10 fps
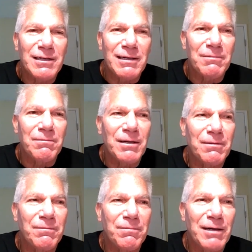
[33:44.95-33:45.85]

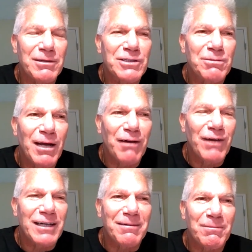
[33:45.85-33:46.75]
I just, as a matter of
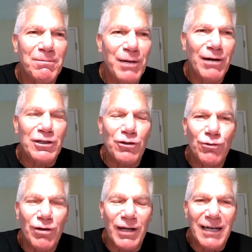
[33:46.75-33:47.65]
fact, apparently
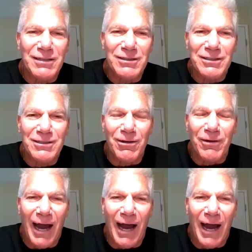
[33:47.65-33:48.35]
Google has this little